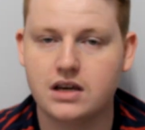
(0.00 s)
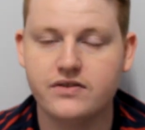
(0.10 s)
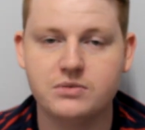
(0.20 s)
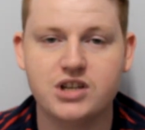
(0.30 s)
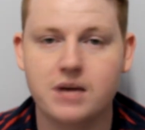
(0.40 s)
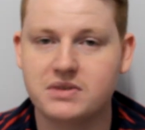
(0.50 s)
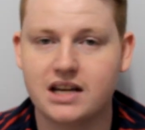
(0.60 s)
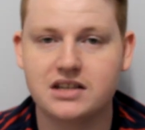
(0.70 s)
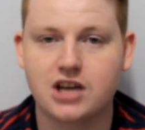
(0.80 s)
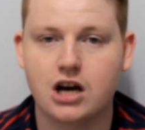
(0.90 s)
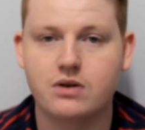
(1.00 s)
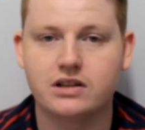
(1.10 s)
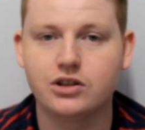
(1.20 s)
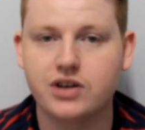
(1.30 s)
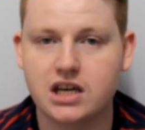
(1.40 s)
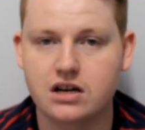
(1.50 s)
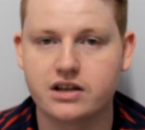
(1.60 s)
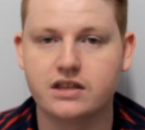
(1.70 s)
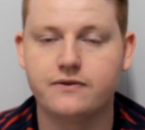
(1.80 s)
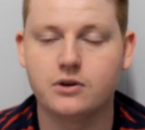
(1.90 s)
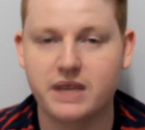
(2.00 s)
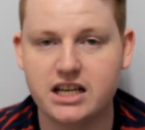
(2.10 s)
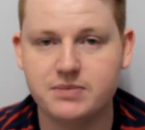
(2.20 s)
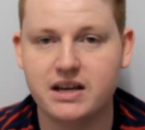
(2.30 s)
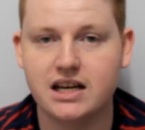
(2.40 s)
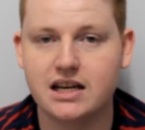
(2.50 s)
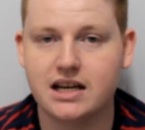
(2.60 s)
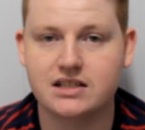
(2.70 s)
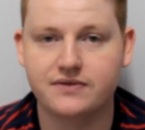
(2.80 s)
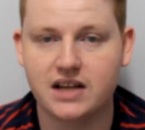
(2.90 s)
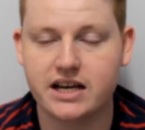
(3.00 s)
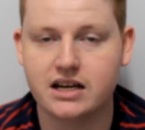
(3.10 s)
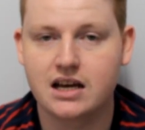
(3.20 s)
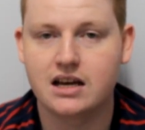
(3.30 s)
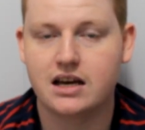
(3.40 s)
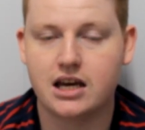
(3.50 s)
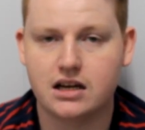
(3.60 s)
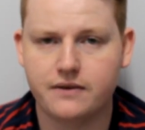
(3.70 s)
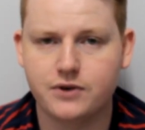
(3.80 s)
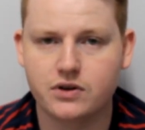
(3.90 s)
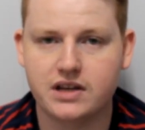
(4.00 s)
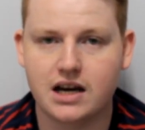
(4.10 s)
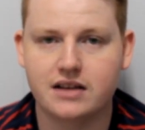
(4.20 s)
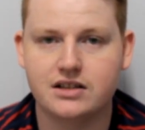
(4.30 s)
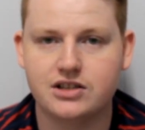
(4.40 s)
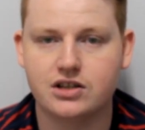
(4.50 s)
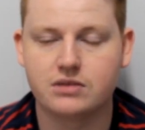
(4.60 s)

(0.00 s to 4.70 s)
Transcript: Give him James Tedesco and Luke Keary in the form that he's been in as of late, and a few of the others.